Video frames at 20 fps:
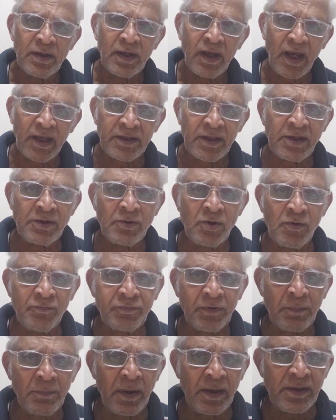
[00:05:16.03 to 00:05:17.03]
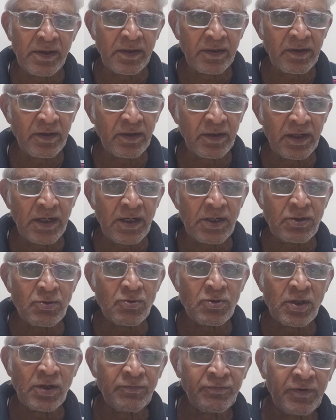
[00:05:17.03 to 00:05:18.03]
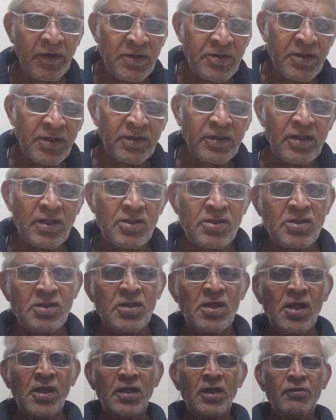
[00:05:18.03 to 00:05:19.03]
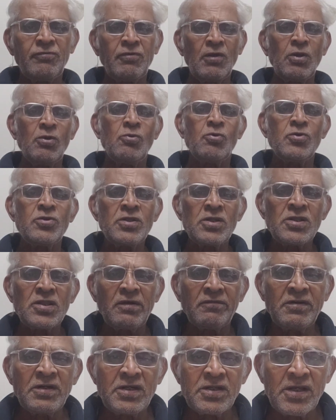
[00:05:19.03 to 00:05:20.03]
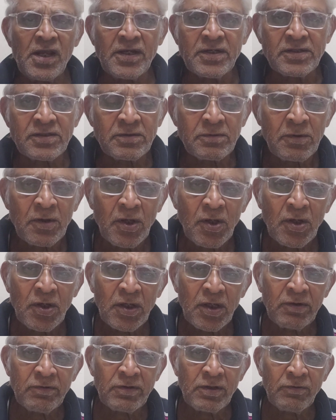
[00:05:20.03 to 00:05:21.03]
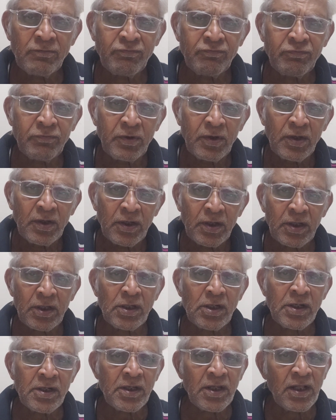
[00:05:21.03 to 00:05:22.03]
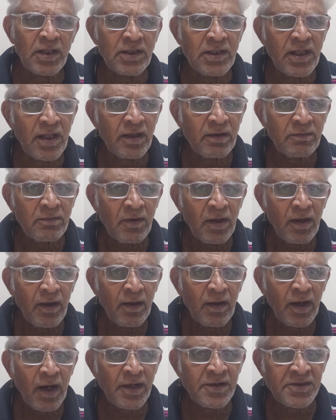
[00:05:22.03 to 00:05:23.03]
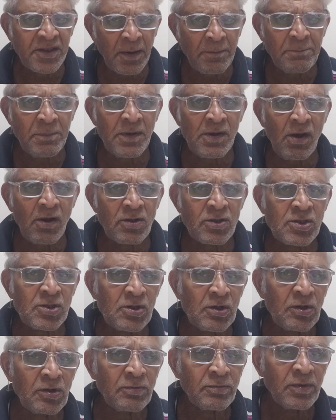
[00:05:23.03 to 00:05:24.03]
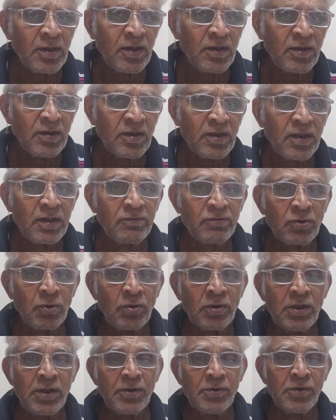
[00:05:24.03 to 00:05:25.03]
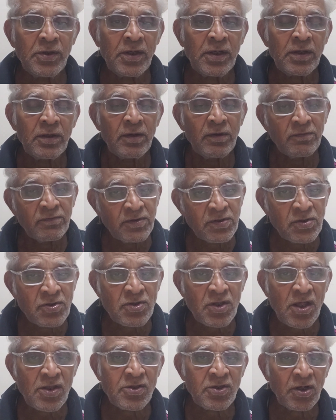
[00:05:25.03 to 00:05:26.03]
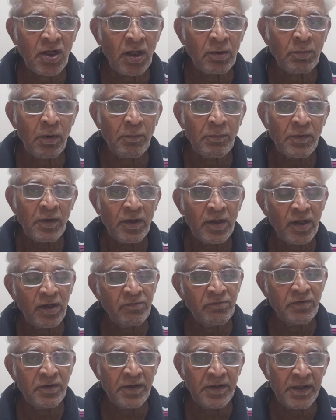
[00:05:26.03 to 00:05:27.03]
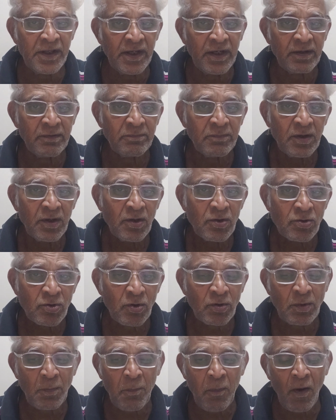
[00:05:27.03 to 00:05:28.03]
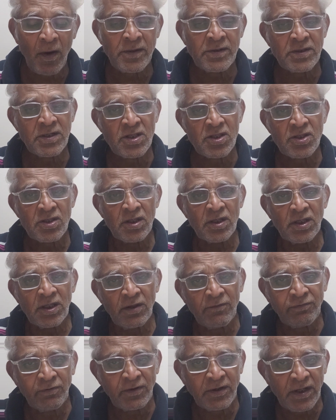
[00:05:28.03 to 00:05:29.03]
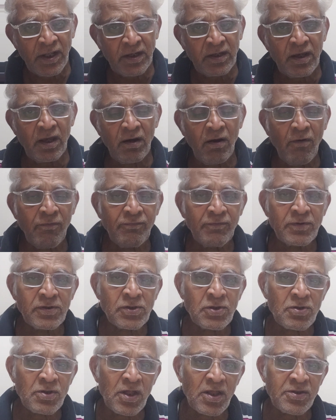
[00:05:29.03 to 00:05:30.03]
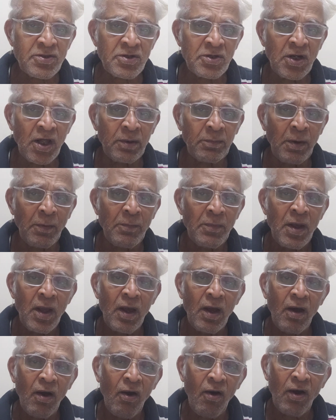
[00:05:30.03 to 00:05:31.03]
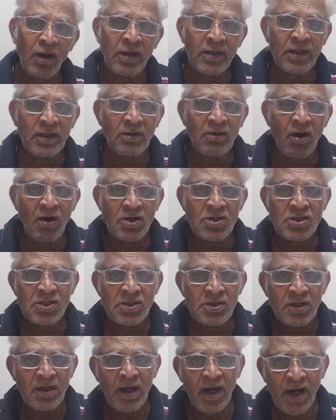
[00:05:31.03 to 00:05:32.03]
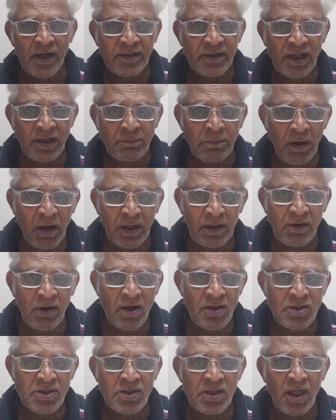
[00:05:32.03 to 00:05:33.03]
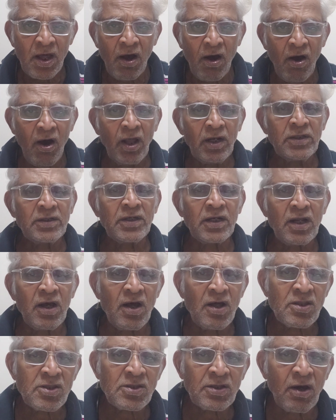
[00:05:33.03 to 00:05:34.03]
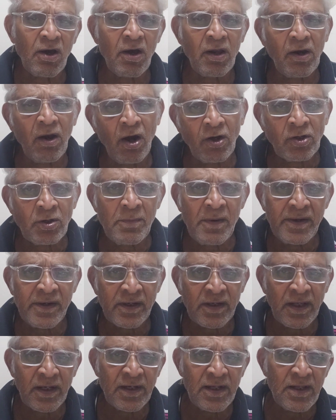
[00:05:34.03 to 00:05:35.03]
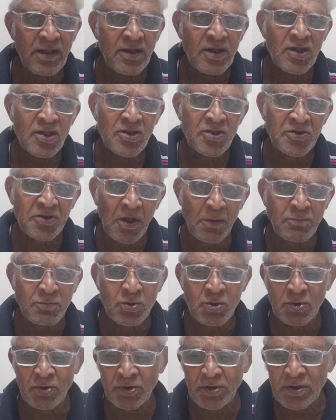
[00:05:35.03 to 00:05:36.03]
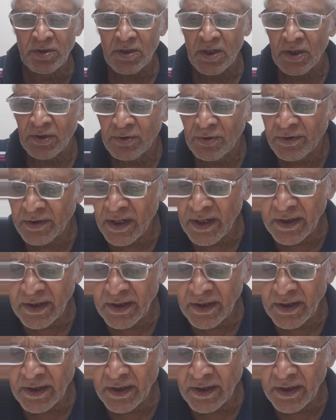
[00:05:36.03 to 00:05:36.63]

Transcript: as I know from my relatives and friend circles, a fellow who is in 78, he was in hair and healthy and jumping also. He was only doing Vishnu sahasranamam every day. So the point is, if you take care of Vishnu sahasranamam, all other gods and Dikpalakas, all grahas are automatically subdued. You